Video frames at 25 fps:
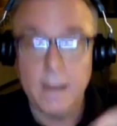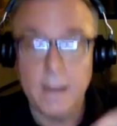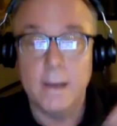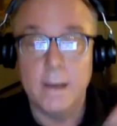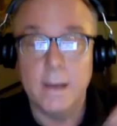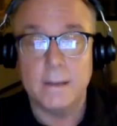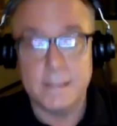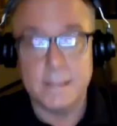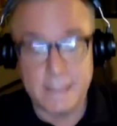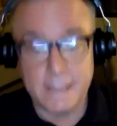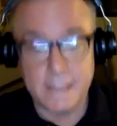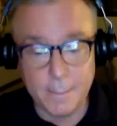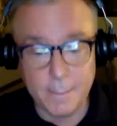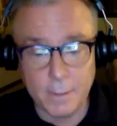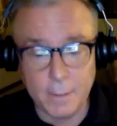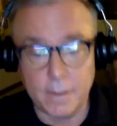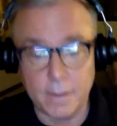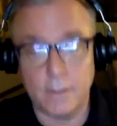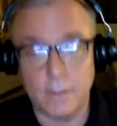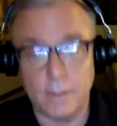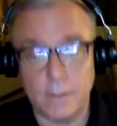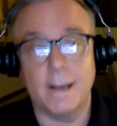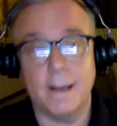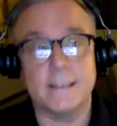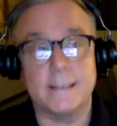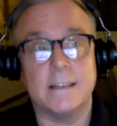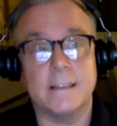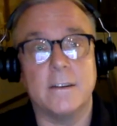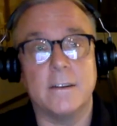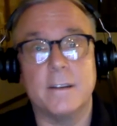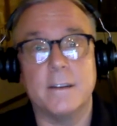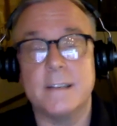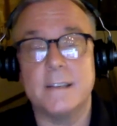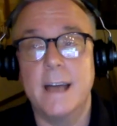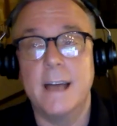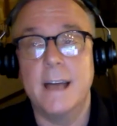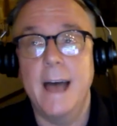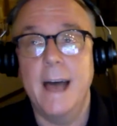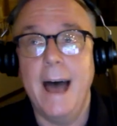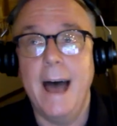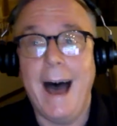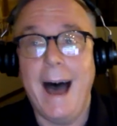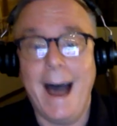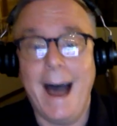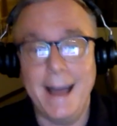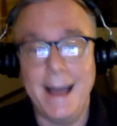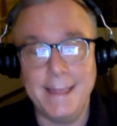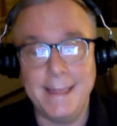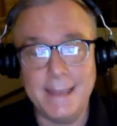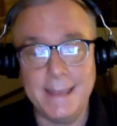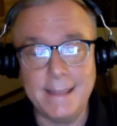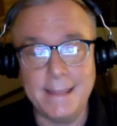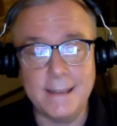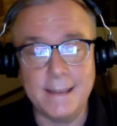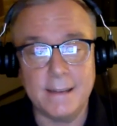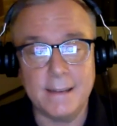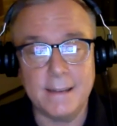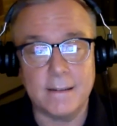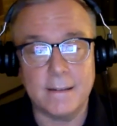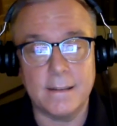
similar to The Wrestler, is I think that